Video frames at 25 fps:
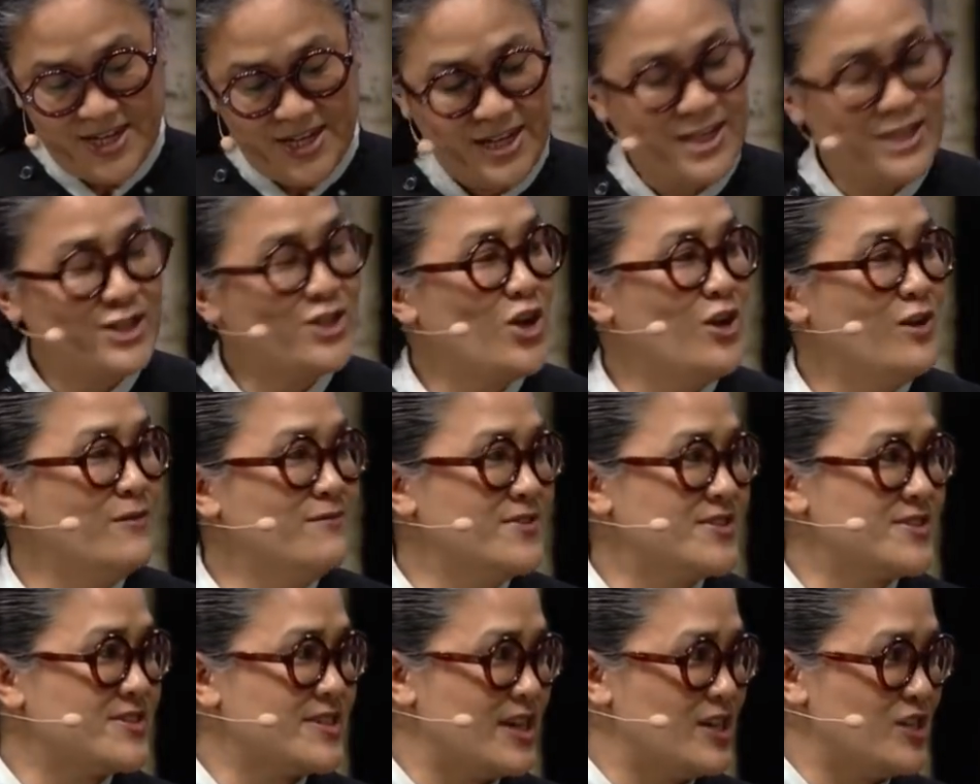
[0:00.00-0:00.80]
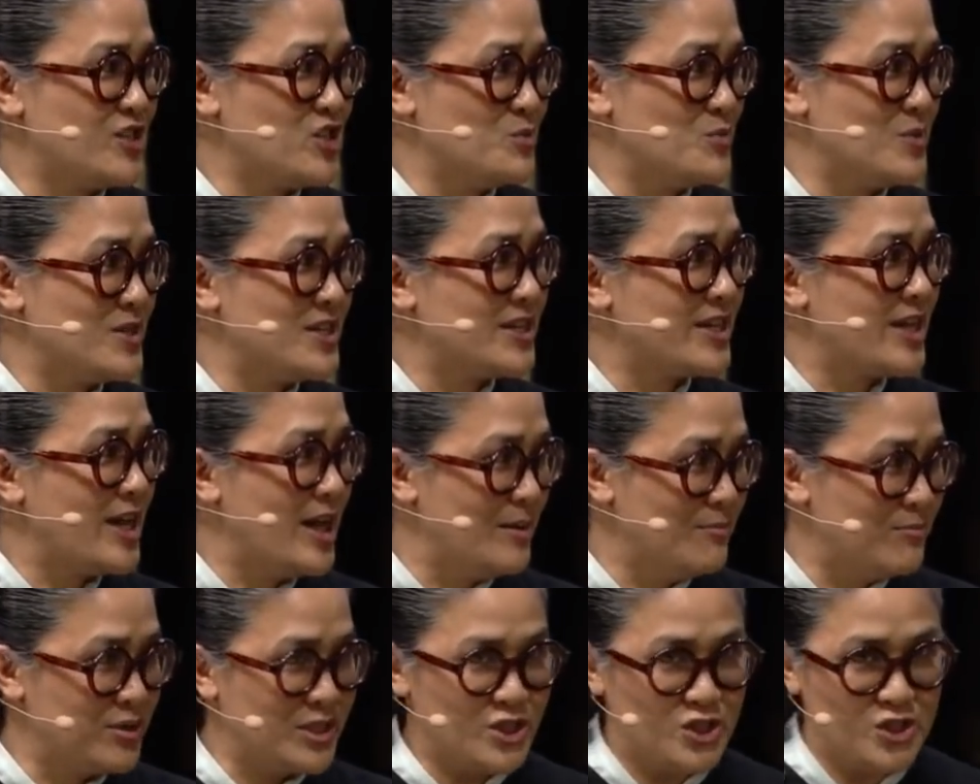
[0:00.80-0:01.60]
In conversation with
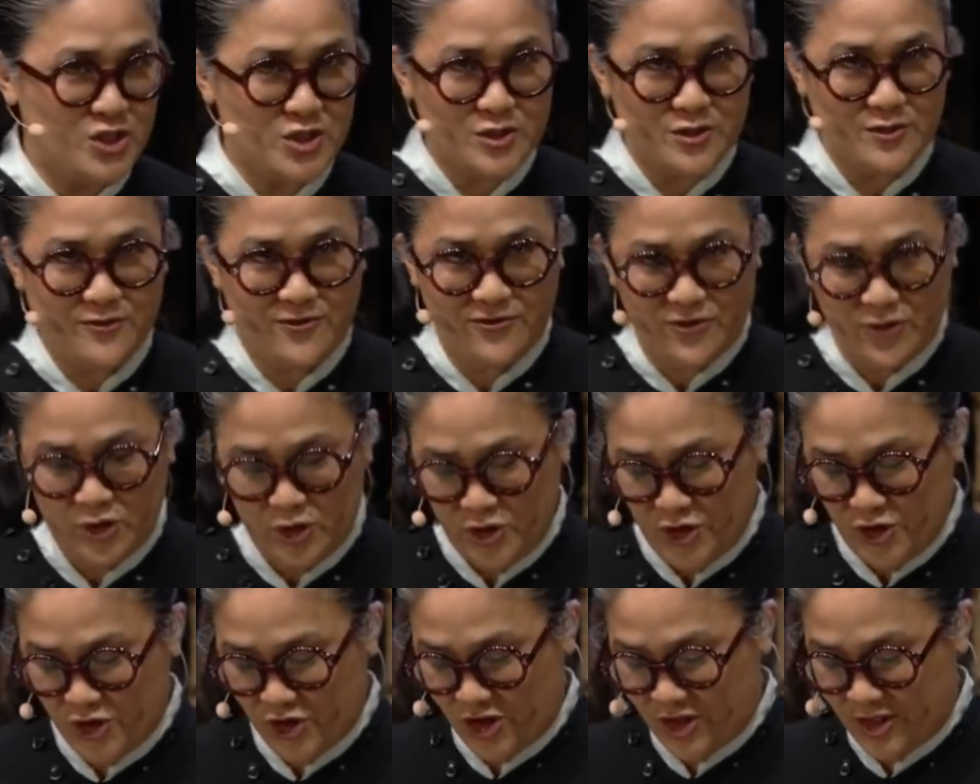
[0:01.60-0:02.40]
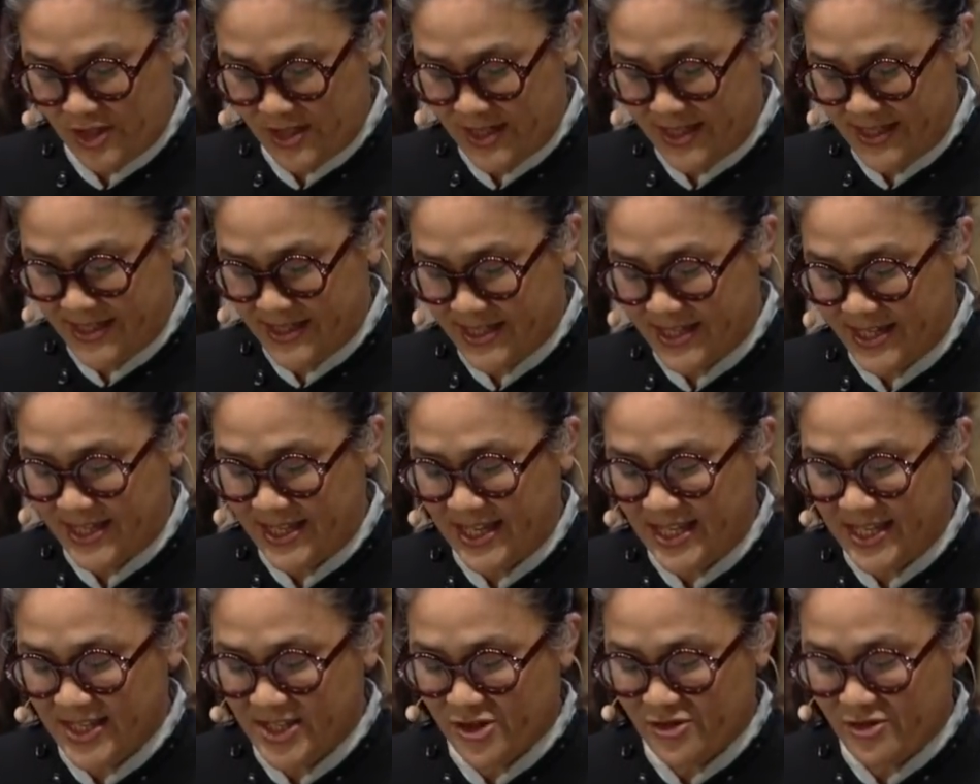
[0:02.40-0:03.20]
accomplished food journalist
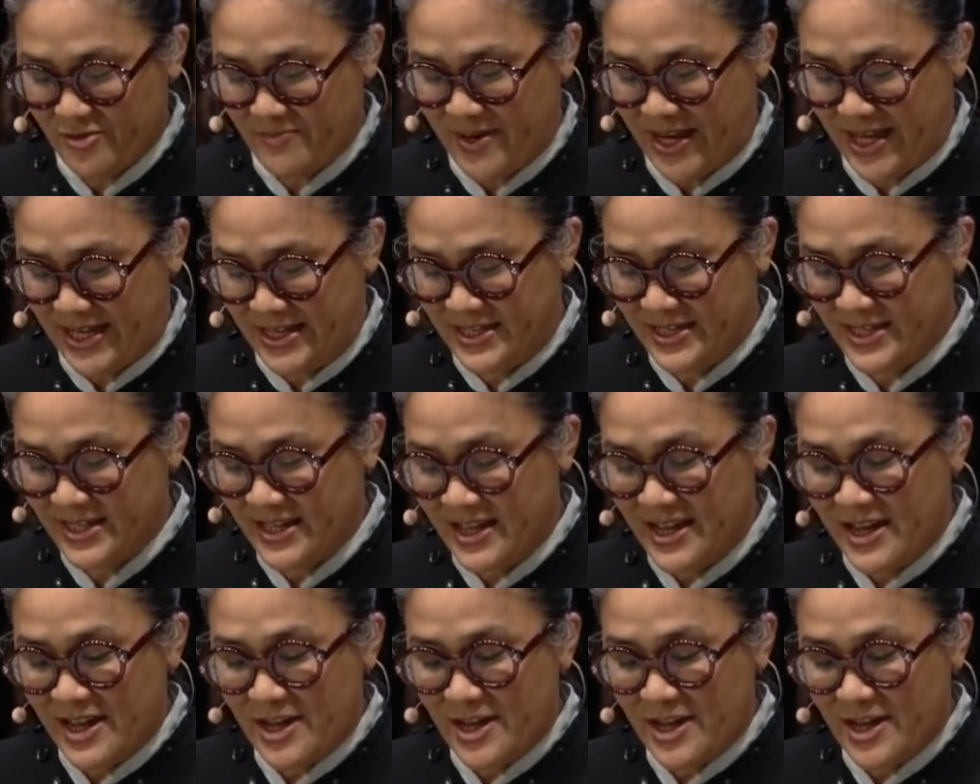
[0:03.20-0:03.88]
Lisa Abend,